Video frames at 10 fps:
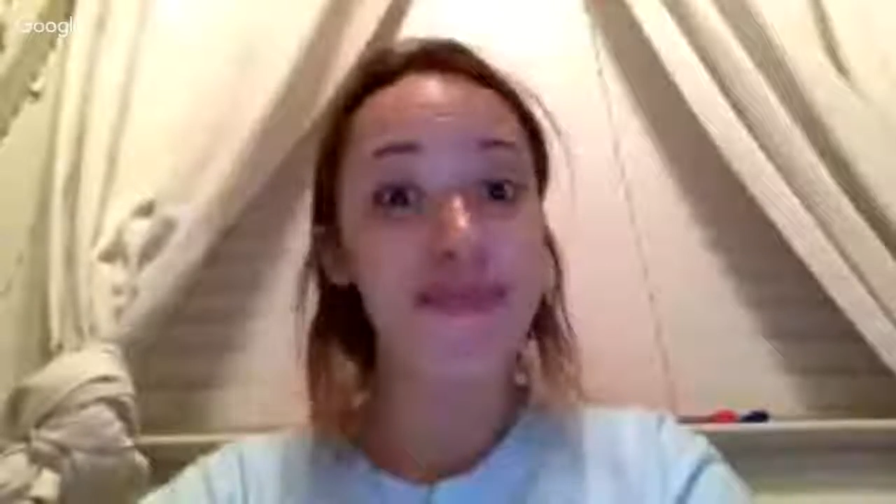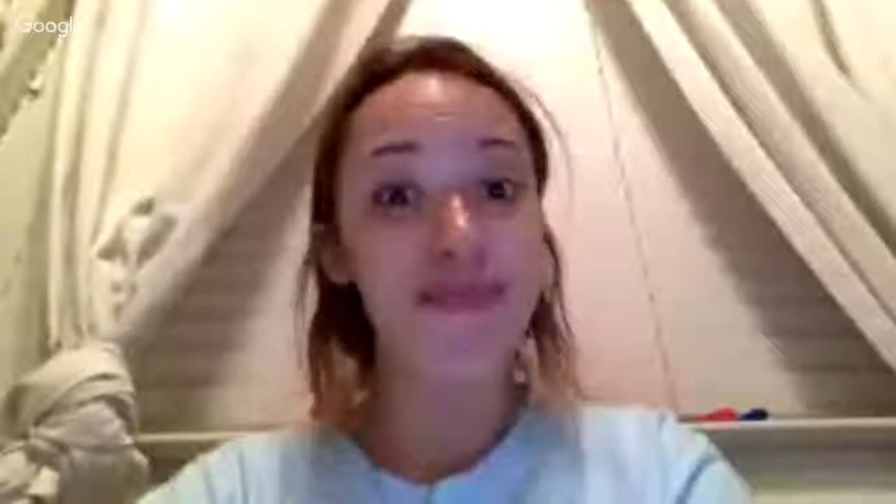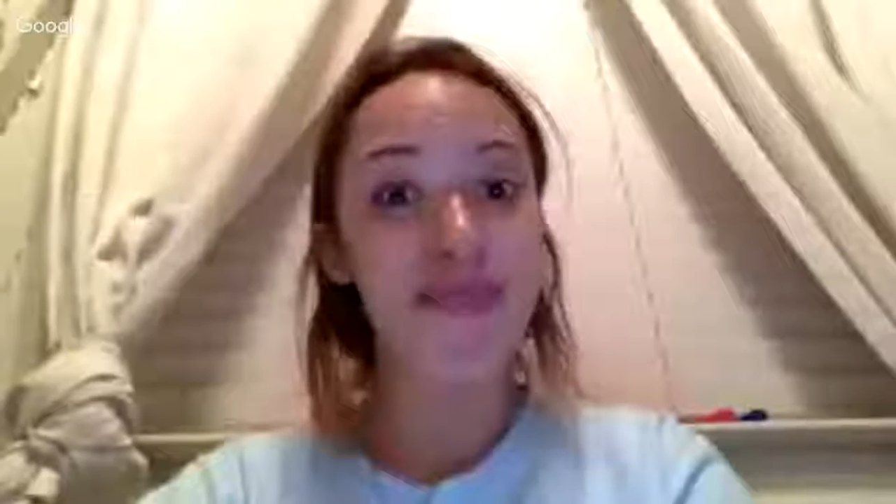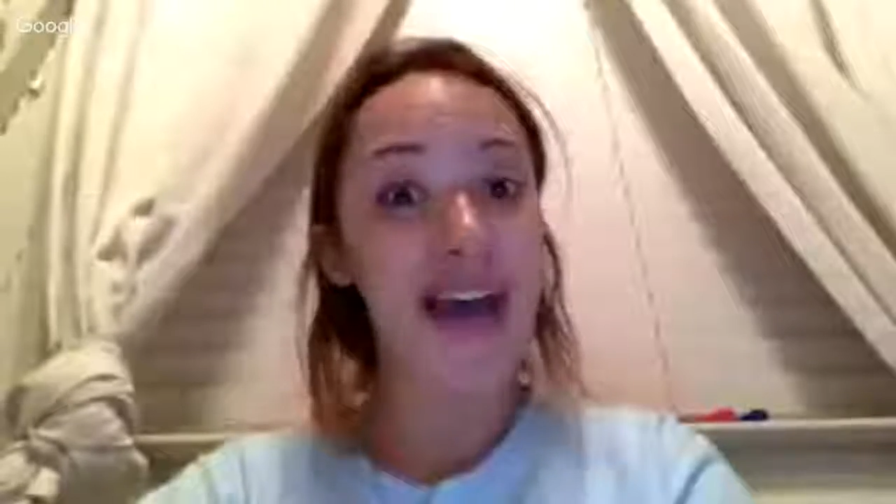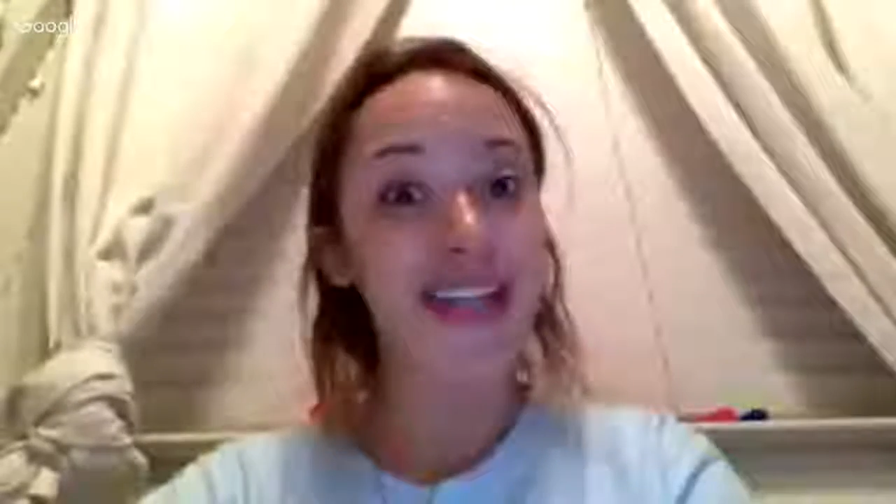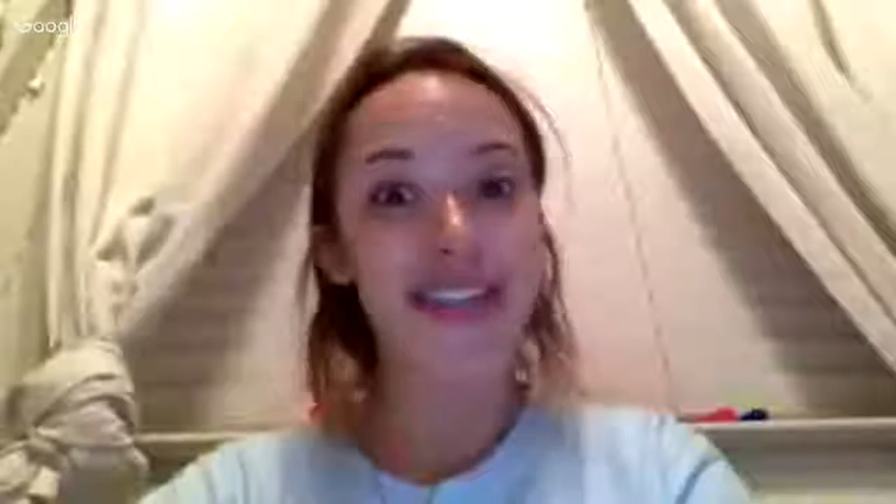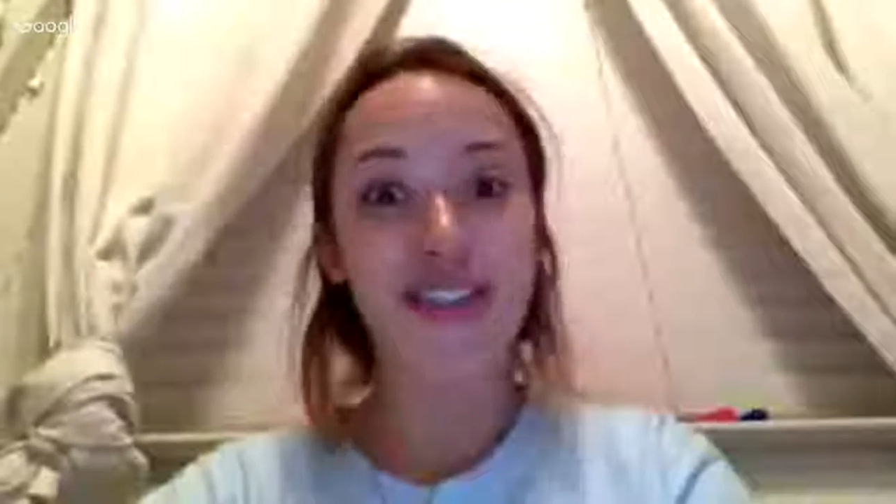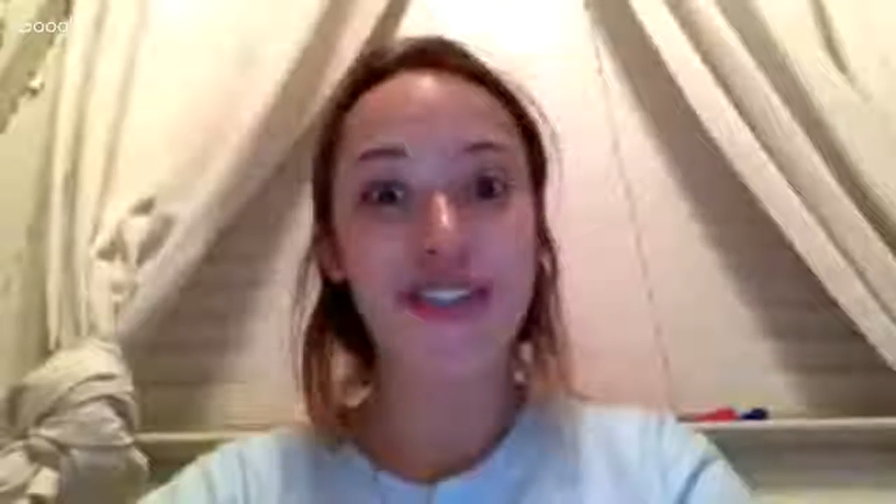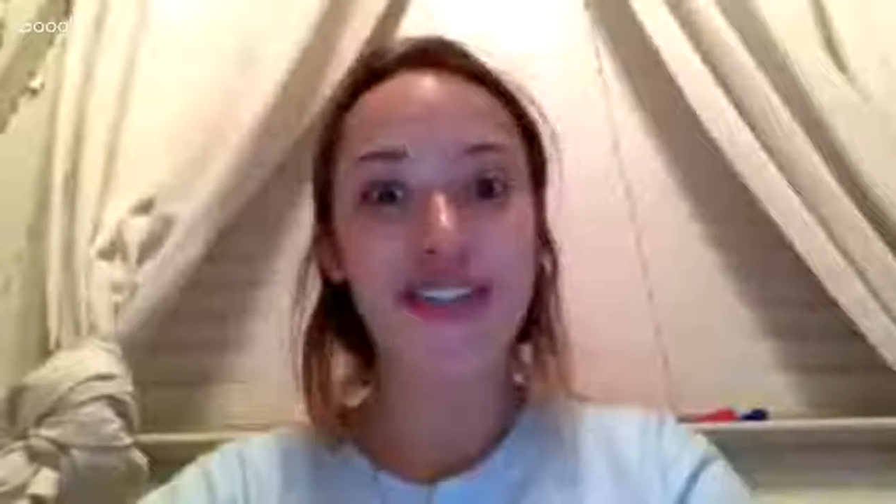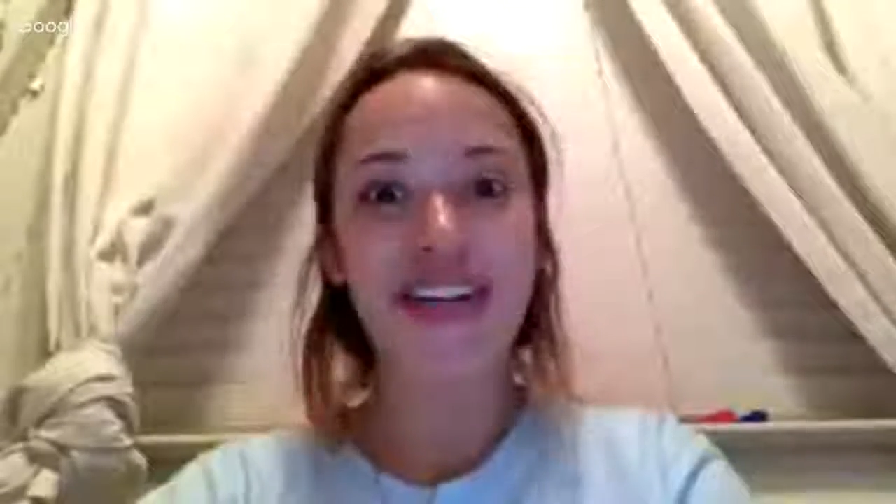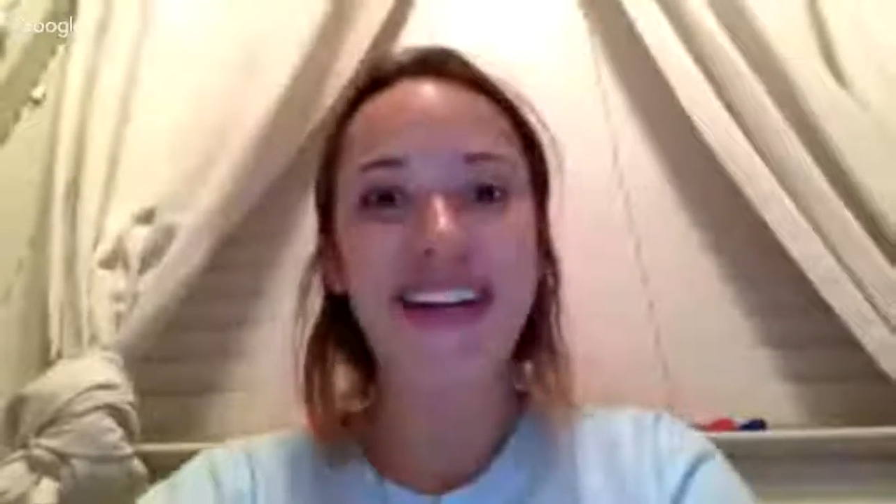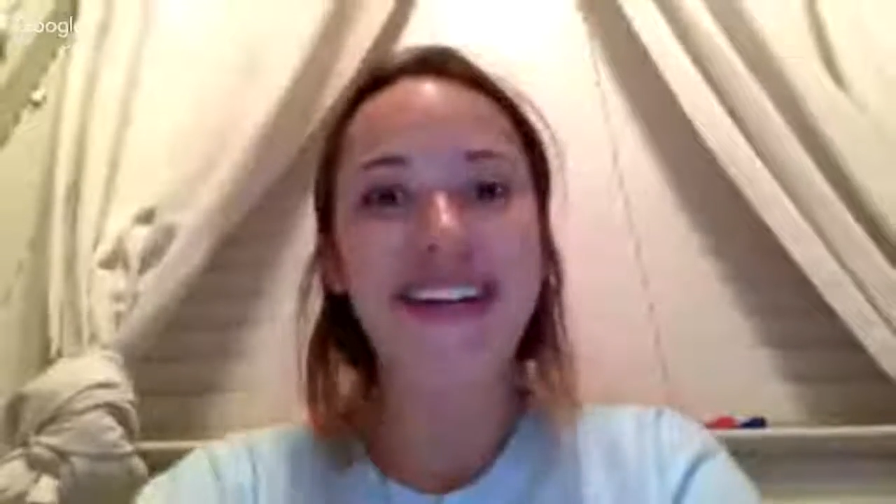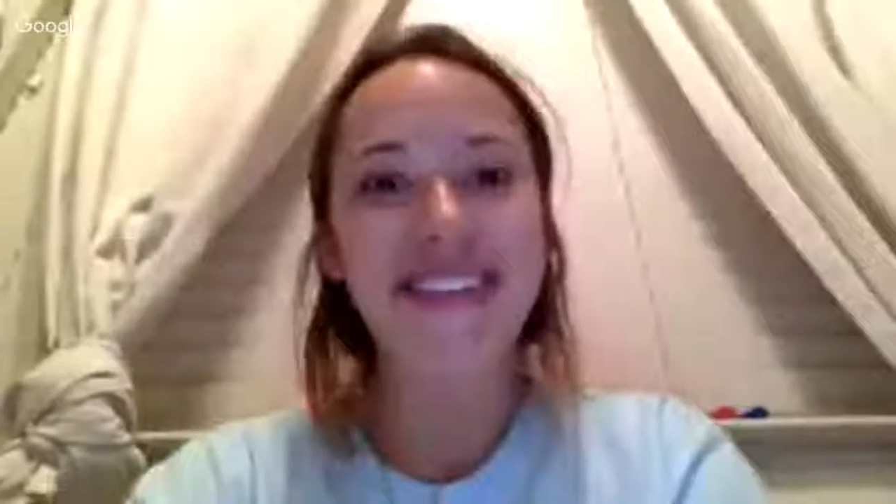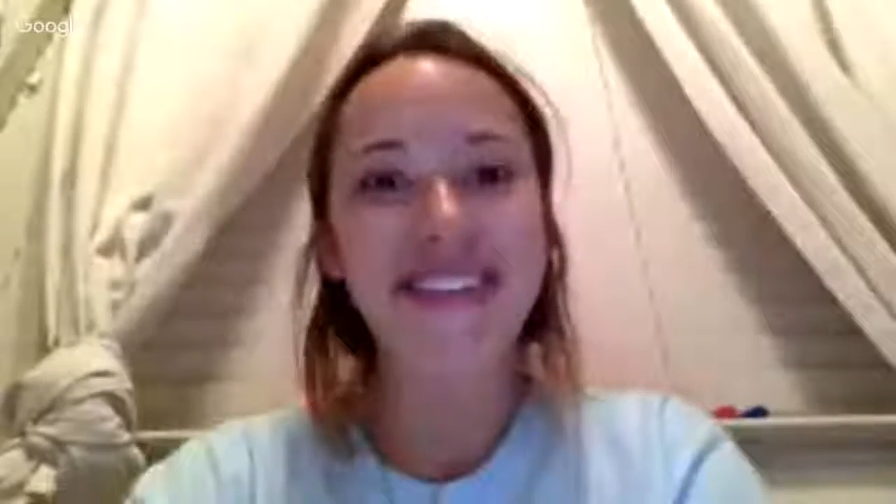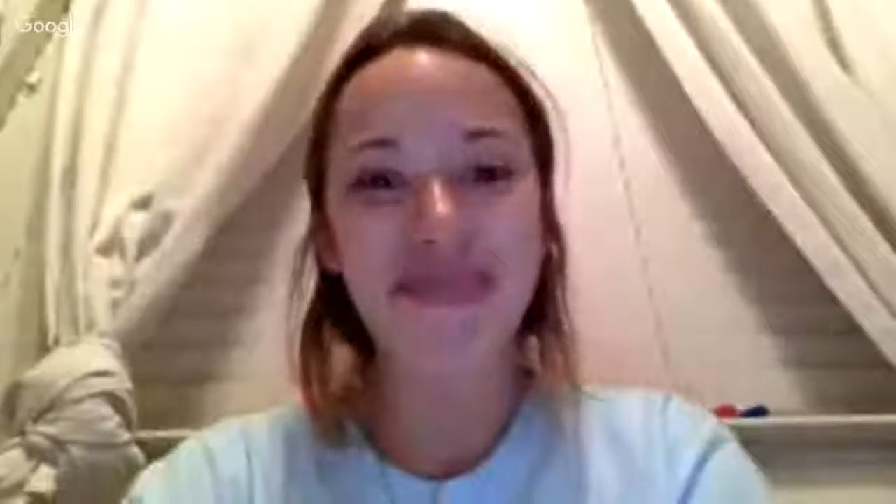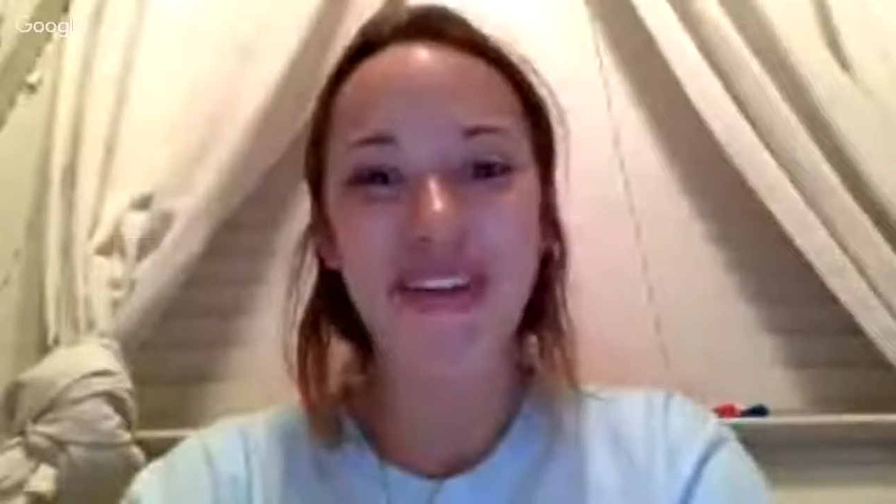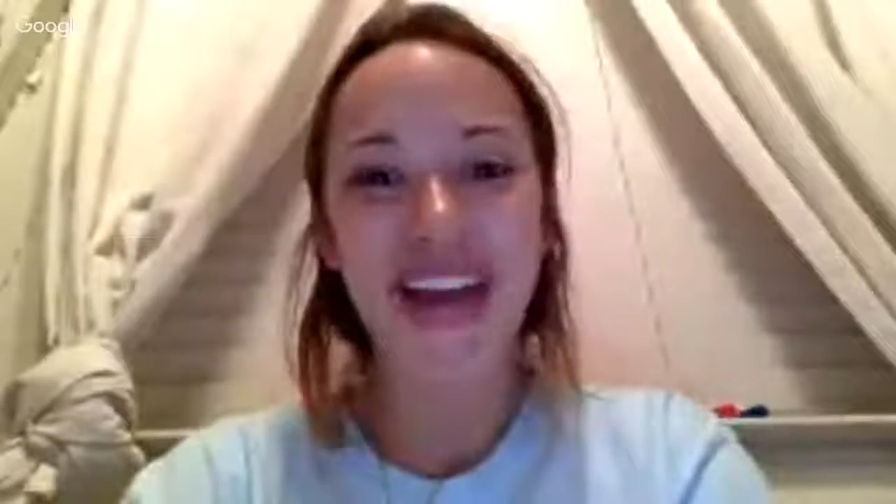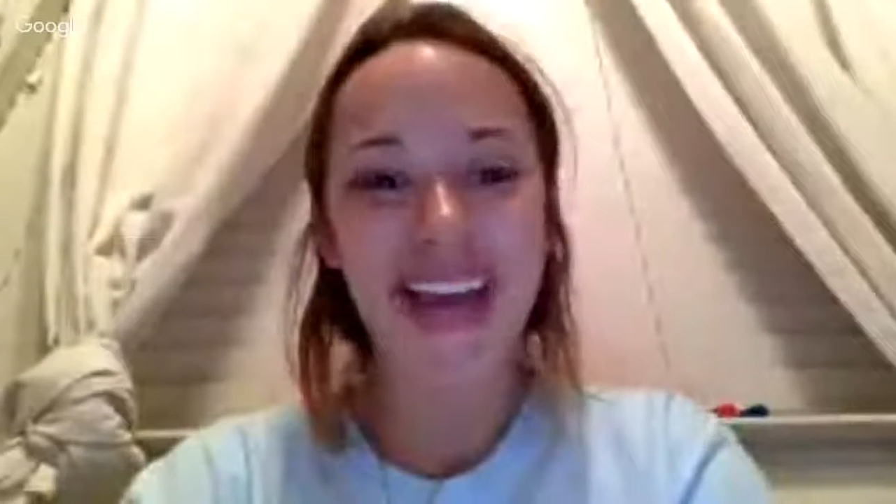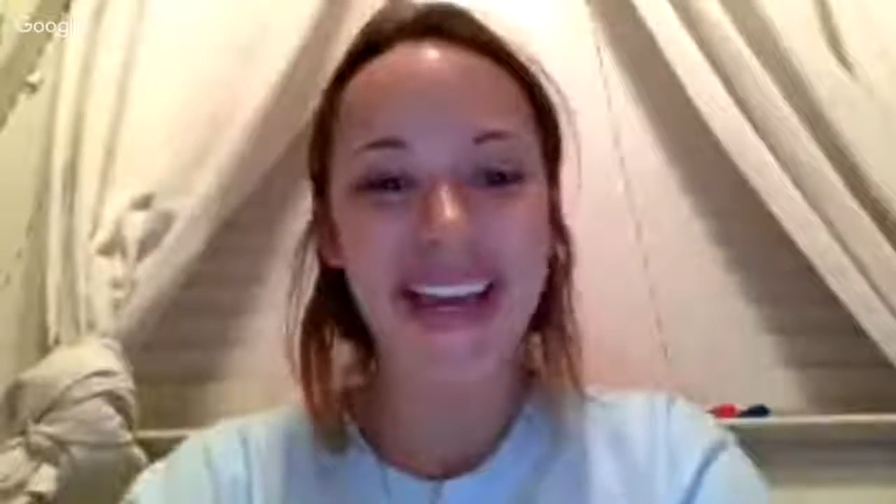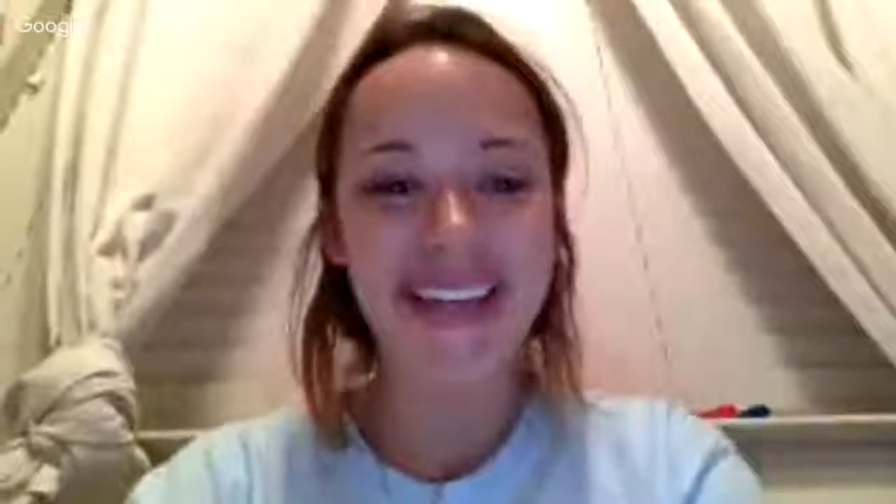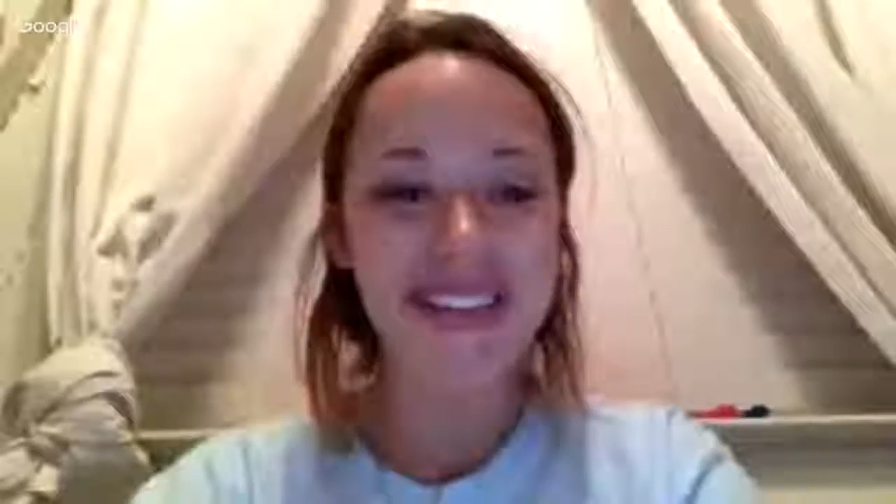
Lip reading: bite and chew their prey.